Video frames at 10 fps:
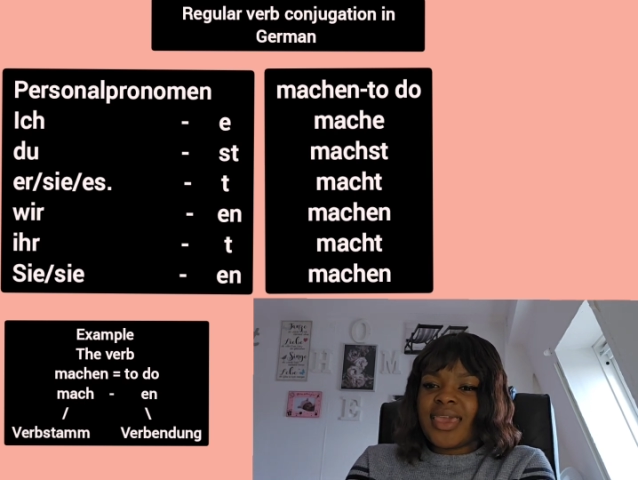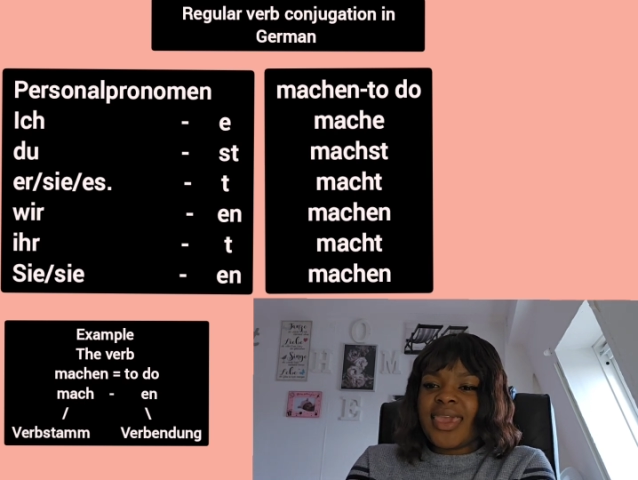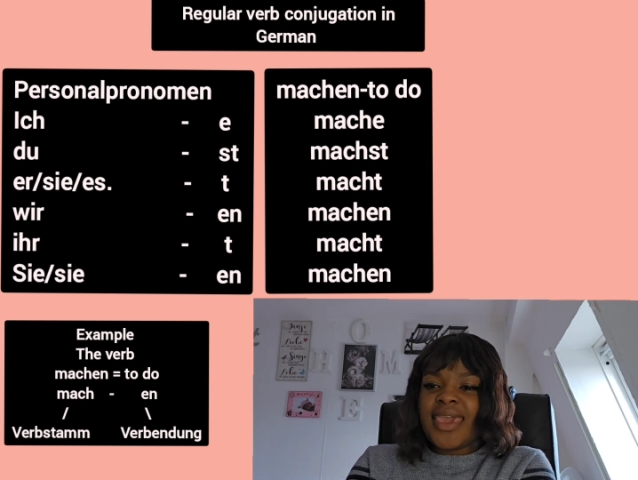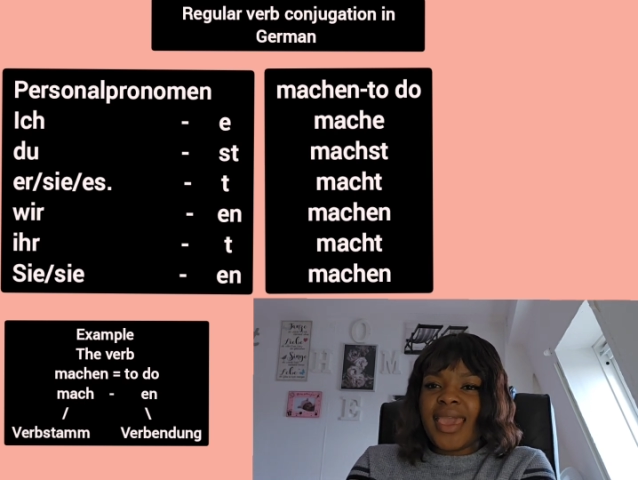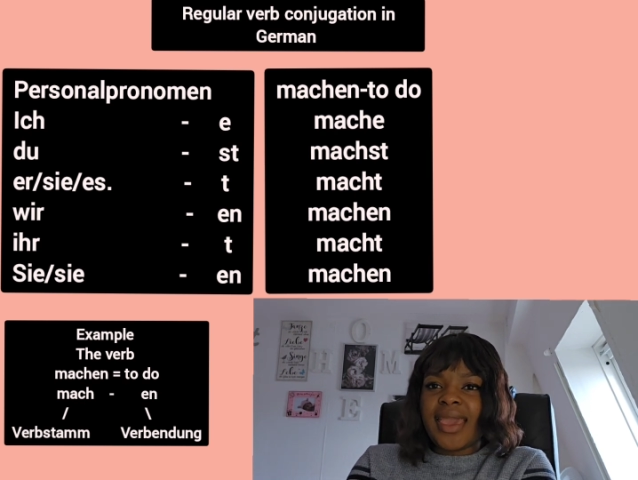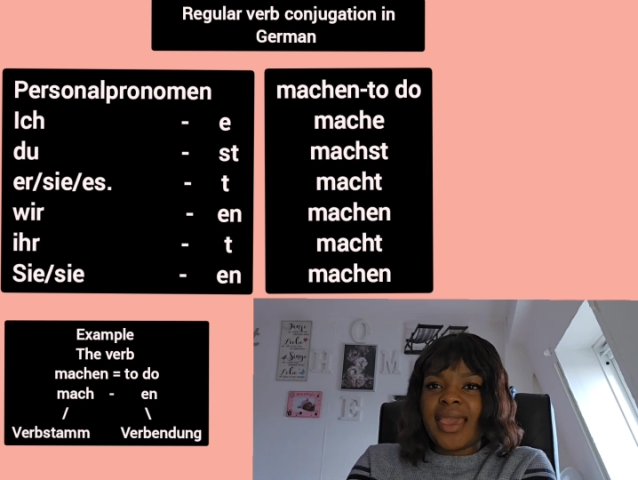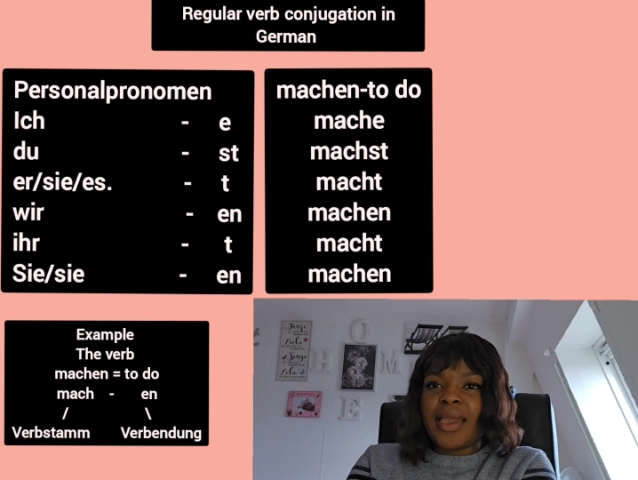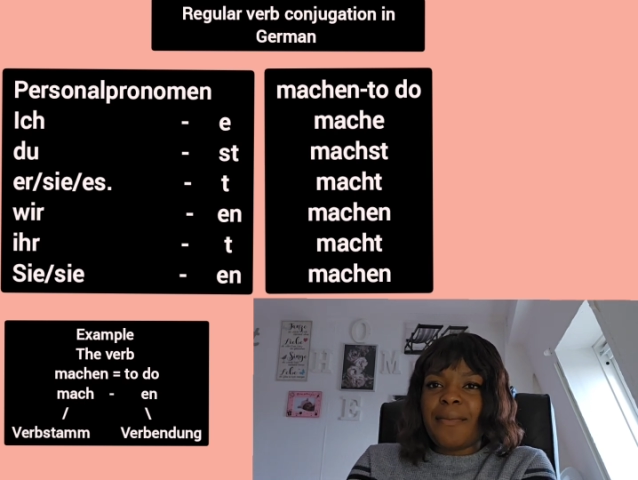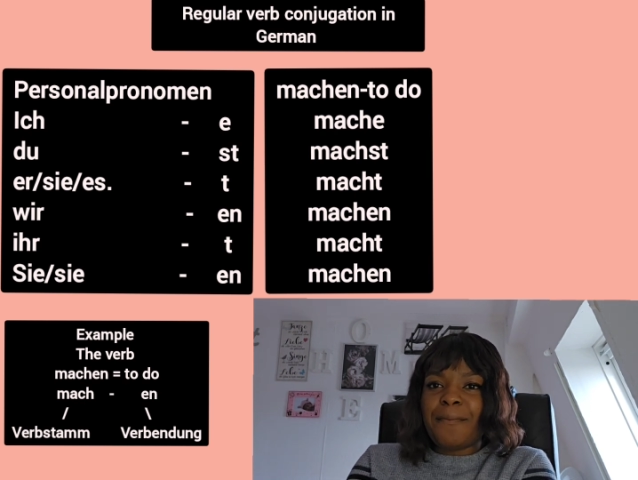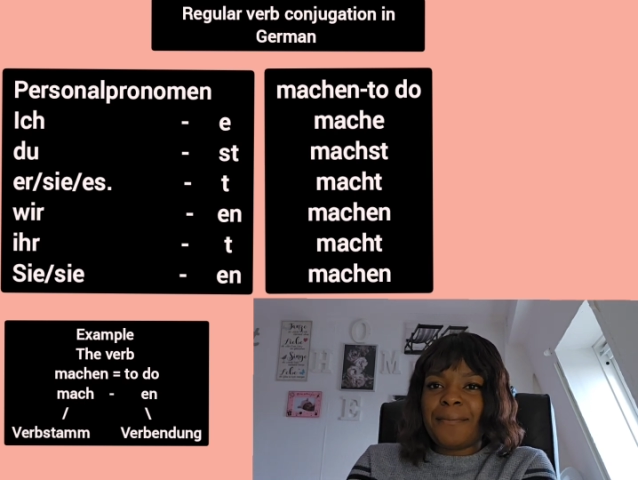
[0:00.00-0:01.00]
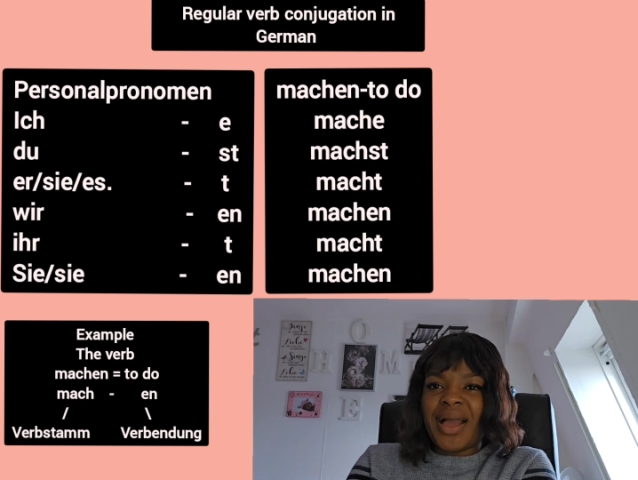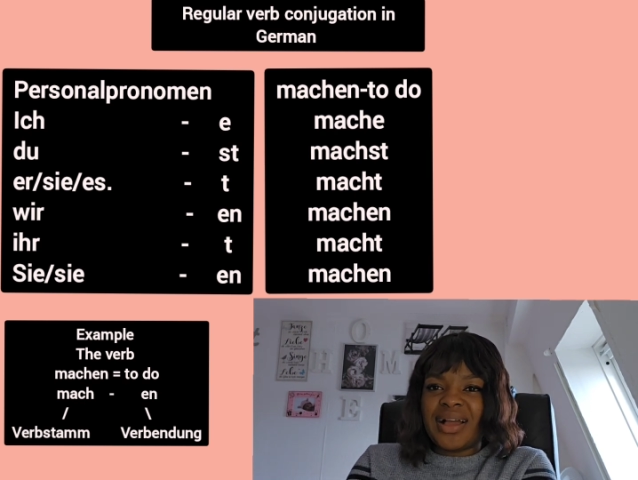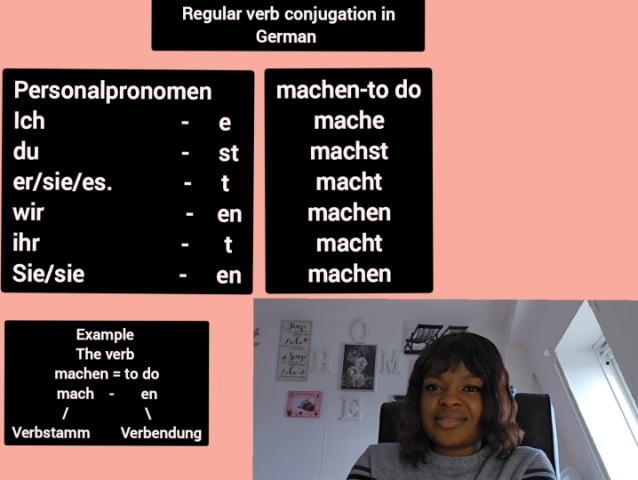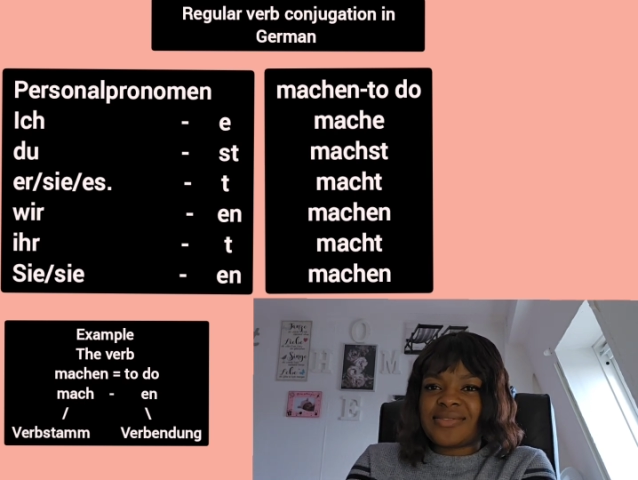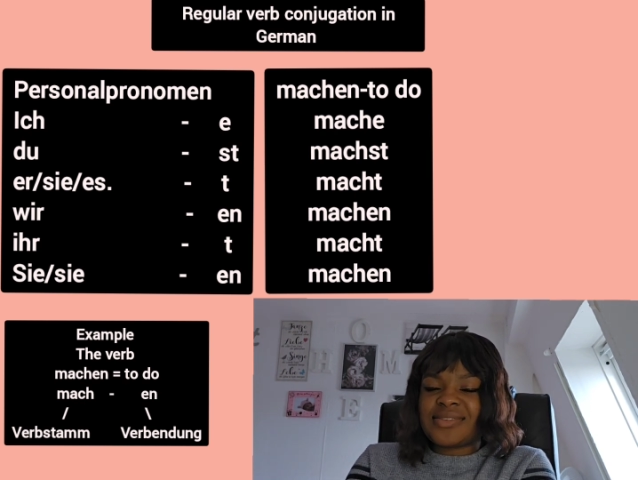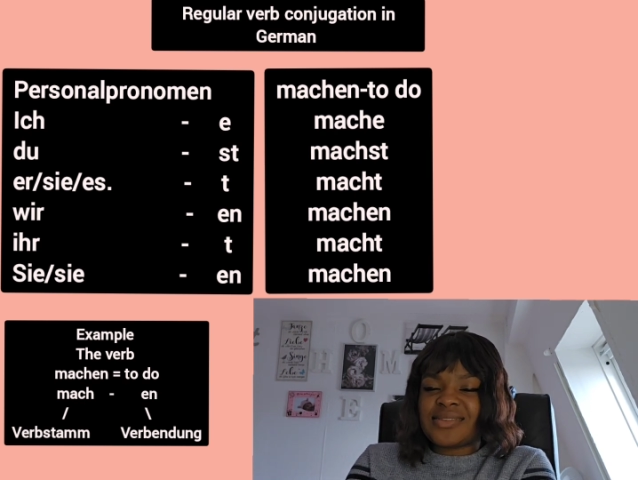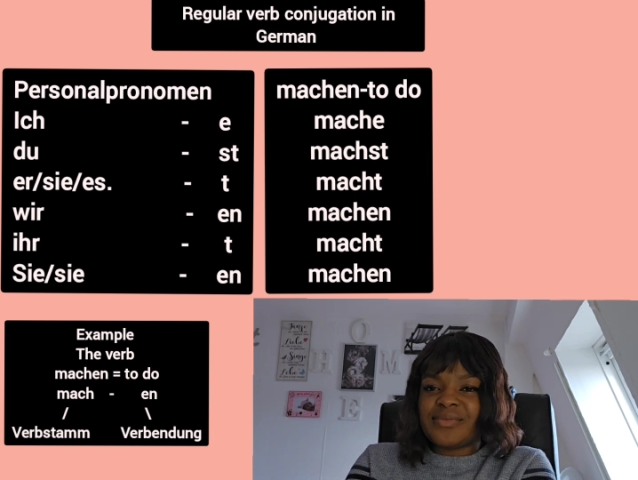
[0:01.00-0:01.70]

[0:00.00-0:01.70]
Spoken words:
Here marked.